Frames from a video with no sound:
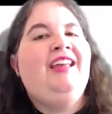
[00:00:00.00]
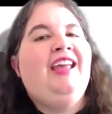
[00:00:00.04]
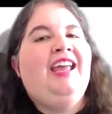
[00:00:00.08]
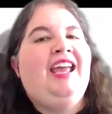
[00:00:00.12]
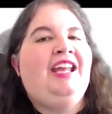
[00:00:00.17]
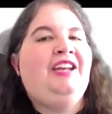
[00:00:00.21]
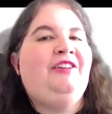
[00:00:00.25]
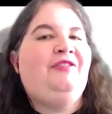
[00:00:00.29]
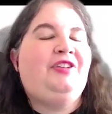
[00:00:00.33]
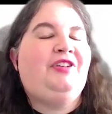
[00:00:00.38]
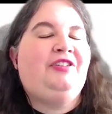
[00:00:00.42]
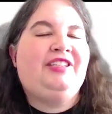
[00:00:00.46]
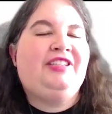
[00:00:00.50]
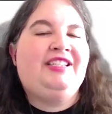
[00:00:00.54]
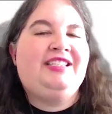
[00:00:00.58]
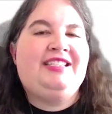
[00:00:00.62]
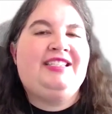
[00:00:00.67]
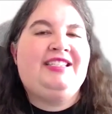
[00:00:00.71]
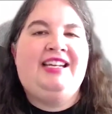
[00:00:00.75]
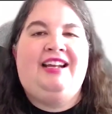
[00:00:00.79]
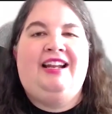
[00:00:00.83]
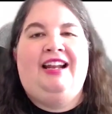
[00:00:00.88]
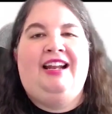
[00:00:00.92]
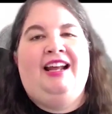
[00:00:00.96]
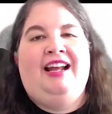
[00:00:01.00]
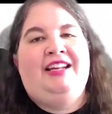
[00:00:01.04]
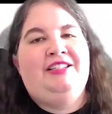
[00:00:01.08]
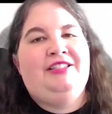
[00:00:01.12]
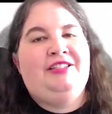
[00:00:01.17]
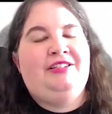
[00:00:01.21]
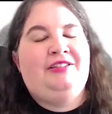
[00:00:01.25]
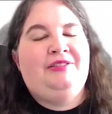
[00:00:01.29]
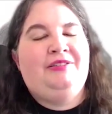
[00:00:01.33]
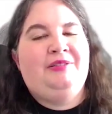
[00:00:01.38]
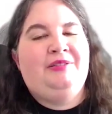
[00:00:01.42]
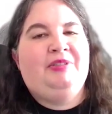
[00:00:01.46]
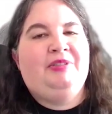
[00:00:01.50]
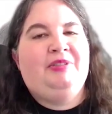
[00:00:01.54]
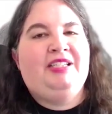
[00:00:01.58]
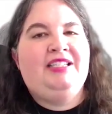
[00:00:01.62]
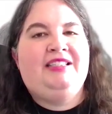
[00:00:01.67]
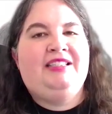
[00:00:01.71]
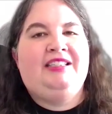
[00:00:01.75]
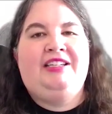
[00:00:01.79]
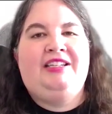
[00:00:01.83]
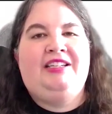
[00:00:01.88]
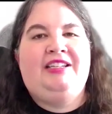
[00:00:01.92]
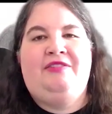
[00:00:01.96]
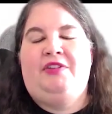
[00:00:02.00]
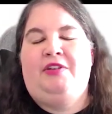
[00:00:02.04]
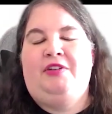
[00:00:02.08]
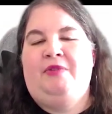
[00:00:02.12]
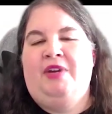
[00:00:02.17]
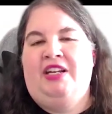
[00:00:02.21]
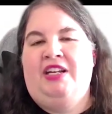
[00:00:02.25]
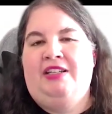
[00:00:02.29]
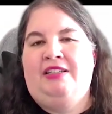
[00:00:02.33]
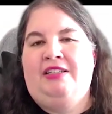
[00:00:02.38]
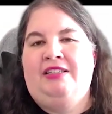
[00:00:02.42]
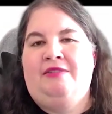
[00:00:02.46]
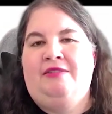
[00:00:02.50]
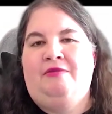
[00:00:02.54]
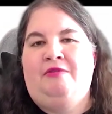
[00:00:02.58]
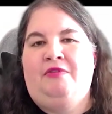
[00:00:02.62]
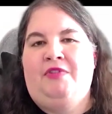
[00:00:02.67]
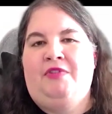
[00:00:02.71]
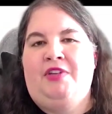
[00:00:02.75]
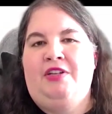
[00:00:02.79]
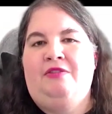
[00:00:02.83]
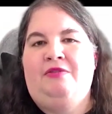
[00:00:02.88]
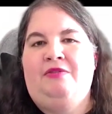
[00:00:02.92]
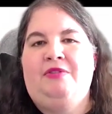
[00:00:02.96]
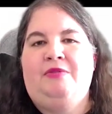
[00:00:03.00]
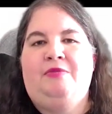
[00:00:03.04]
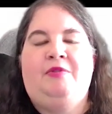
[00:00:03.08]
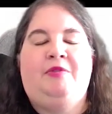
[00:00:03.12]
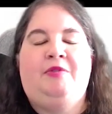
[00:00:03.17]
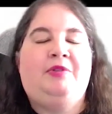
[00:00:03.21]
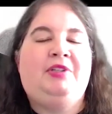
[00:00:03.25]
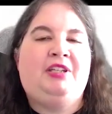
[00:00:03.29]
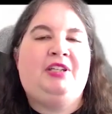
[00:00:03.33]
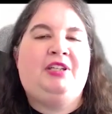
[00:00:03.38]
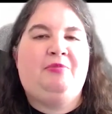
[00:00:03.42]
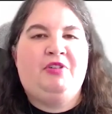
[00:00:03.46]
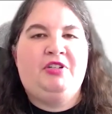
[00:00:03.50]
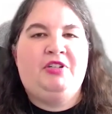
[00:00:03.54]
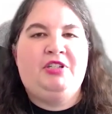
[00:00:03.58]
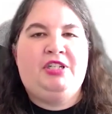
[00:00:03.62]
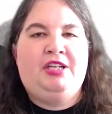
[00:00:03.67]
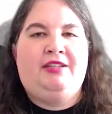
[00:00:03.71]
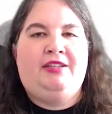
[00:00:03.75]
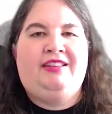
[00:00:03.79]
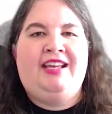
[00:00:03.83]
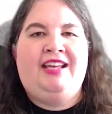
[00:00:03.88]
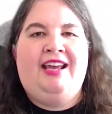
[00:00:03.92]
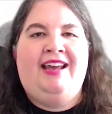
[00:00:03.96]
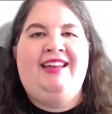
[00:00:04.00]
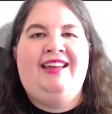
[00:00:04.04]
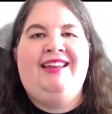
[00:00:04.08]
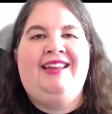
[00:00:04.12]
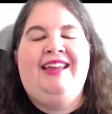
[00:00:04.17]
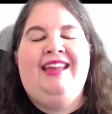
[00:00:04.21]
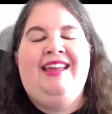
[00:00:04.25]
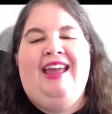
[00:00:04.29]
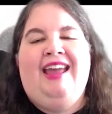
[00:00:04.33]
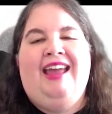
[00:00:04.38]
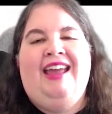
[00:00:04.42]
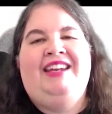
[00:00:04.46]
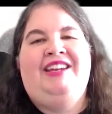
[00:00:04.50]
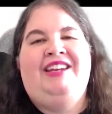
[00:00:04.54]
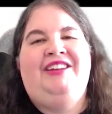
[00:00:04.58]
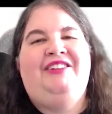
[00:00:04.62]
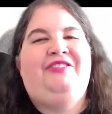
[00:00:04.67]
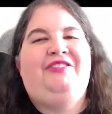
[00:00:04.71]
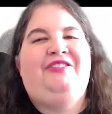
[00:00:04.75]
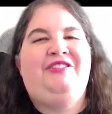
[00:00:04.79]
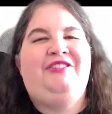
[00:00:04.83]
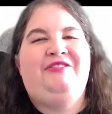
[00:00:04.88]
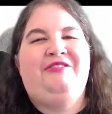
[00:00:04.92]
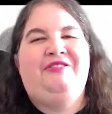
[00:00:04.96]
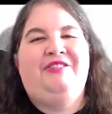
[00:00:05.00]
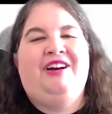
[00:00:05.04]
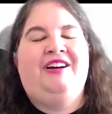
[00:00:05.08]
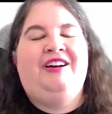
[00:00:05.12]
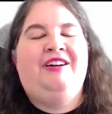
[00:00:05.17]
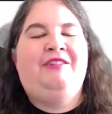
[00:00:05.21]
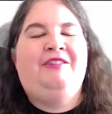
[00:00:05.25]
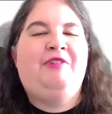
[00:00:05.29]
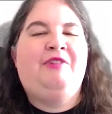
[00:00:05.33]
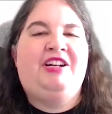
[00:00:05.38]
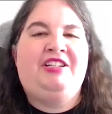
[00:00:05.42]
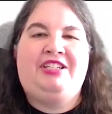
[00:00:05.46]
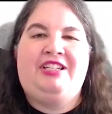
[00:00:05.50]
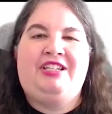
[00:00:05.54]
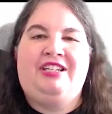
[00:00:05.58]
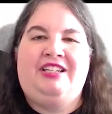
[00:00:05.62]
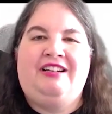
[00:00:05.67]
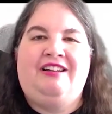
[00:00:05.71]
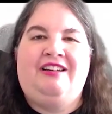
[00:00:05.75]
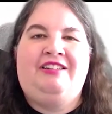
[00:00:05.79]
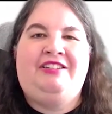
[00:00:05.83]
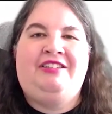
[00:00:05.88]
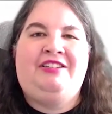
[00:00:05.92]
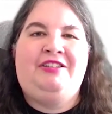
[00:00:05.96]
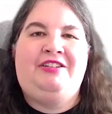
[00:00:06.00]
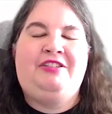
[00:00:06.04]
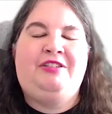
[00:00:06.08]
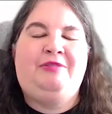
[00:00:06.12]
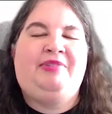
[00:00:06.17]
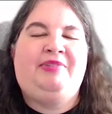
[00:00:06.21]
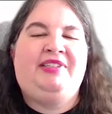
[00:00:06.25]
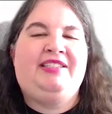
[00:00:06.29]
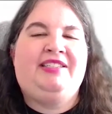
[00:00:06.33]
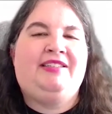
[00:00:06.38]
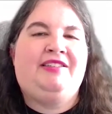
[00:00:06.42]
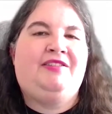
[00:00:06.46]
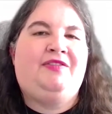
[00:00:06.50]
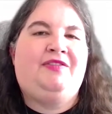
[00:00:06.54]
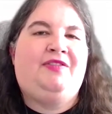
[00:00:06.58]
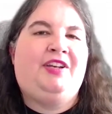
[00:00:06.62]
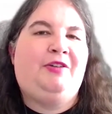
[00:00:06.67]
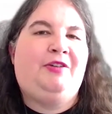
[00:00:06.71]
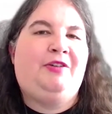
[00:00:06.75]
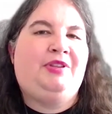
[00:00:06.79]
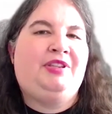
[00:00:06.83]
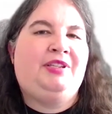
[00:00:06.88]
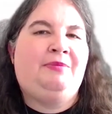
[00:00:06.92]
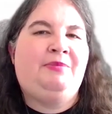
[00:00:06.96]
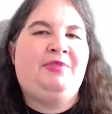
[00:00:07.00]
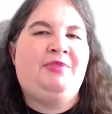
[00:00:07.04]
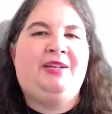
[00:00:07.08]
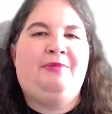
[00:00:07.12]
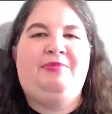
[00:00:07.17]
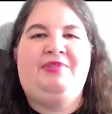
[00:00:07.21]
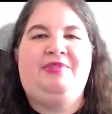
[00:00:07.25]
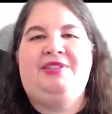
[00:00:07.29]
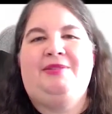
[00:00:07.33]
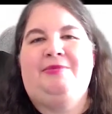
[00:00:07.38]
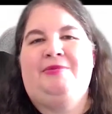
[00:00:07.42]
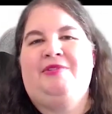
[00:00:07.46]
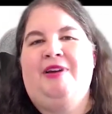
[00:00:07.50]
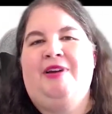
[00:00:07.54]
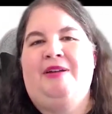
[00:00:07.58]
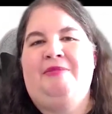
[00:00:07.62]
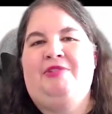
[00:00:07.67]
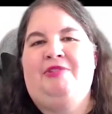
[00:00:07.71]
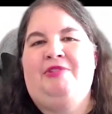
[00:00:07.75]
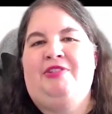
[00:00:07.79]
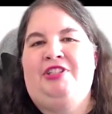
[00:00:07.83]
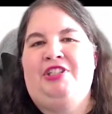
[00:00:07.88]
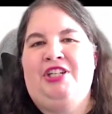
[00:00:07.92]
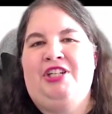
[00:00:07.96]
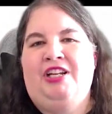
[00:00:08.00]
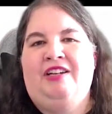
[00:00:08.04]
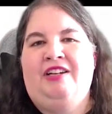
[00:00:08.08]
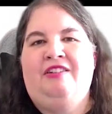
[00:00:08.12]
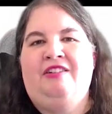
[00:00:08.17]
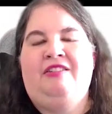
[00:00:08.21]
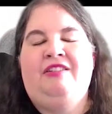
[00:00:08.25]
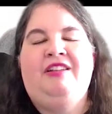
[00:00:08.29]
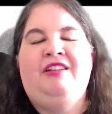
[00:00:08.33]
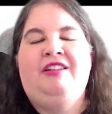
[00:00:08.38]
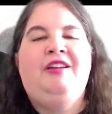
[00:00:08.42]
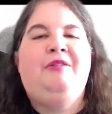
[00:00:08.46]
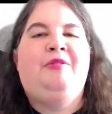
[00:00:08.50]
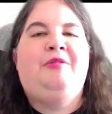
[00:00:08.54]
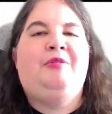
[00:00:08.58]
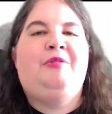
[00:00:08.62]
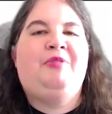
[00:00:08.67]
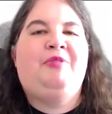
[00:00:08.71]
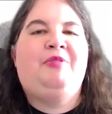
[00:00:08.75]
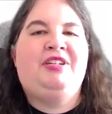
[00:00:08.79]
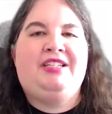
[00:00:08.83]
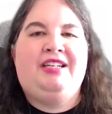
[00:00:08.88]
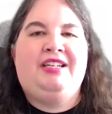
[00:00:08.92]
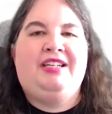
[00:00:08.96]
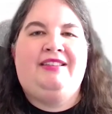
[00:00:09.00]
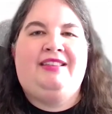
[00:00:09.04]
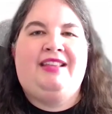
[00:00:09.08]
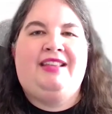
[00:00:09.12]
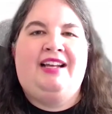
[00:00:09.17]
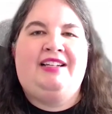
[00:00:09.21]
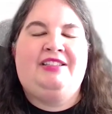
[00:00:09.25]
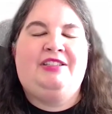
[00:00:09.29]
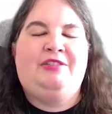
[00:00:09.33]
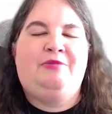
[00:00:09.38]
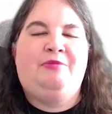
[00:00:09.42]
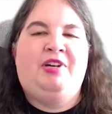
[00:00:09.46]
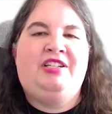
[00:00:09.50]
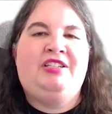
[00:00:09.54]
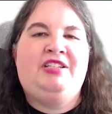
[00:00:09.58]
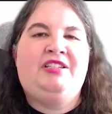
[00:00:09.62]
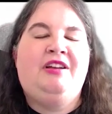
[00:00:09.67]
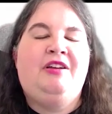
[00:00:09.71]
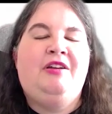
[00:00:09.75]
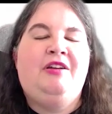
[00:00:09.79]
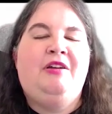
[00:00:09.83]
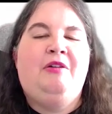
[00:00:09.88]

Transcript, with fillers: And if you're listening on iTunes, please leave your ratings and reviews. We really appreciate that. And if you are watching on YouTube, please give this video a thumbs up, subscribe to the channel. We appreciate that so much.